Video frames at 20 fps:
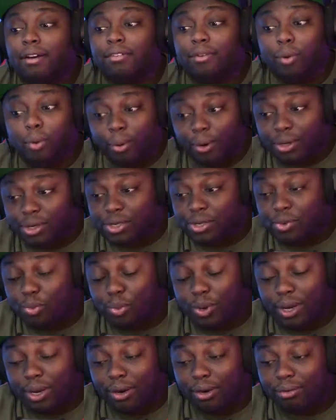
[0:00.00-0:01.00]
Of course,
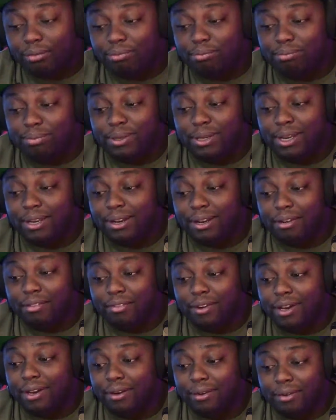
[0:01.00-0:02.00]
we are getting
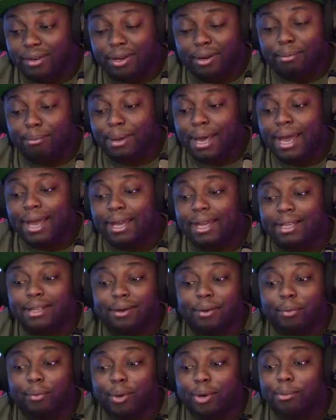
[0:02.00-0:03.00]
Vader to come back,
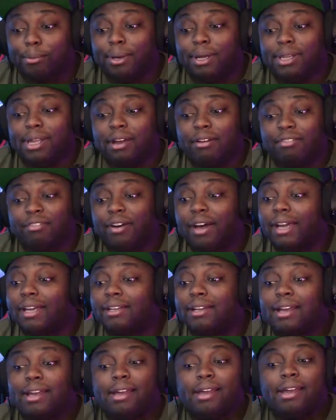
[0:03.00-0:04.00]
and there will be that fight.